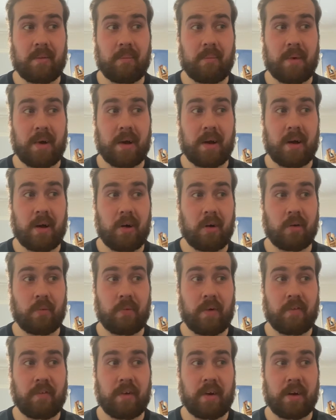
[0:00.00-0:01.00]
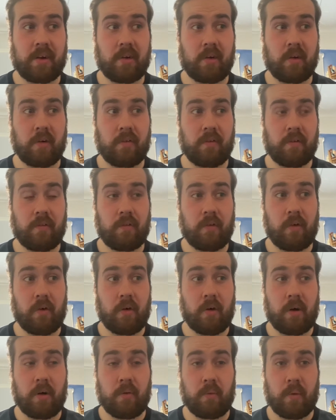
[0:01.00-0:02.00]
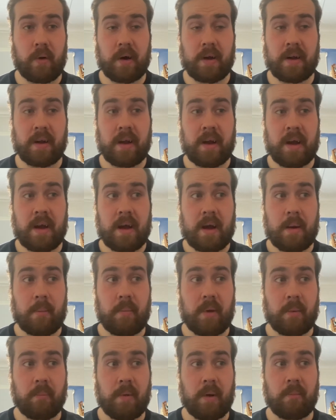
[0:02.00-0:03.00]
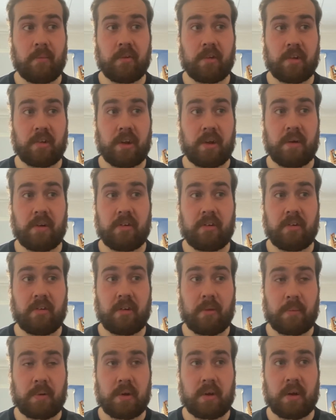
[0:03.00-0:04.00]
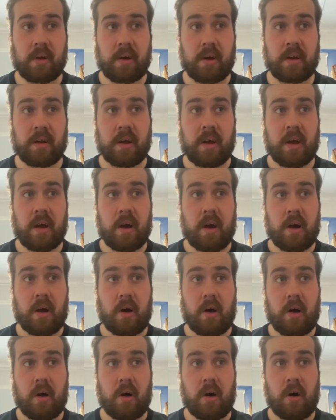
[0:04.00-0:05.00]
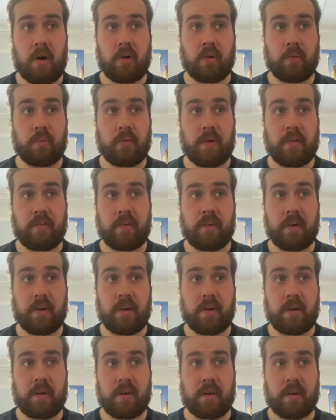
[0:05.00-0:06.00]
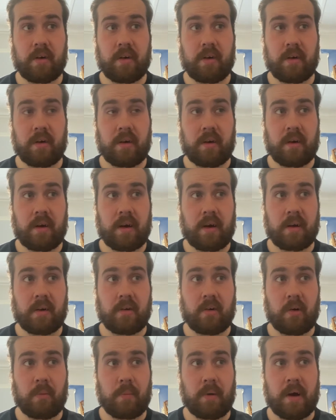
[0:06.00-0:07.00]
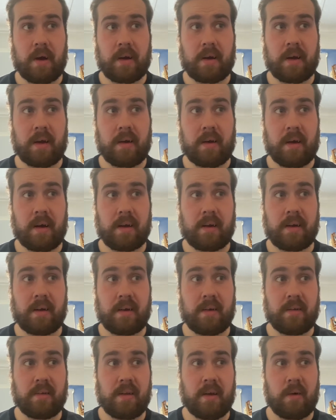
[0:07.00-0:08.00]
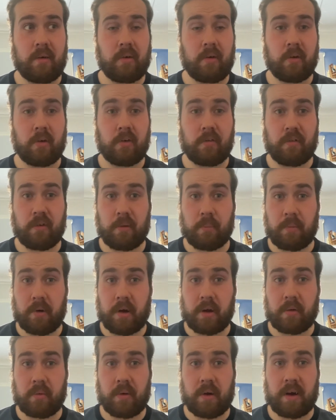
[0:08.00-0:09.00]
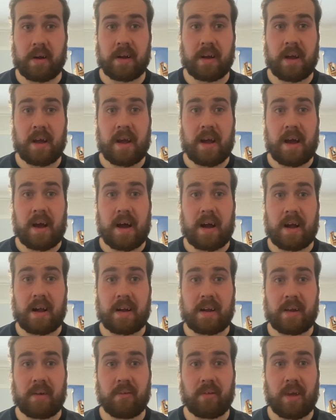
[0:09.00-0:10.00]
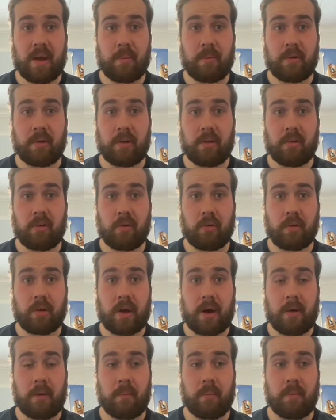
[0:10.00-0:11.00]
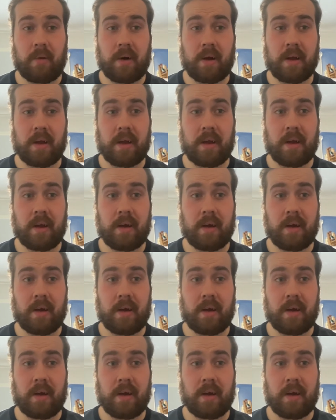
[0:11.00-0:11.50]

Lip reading: my older brother had gone off for a run. My mum was asleep as she was up tonight. Older brother had dropped back and he's now gone off on a bike ride, and he was able to sort out my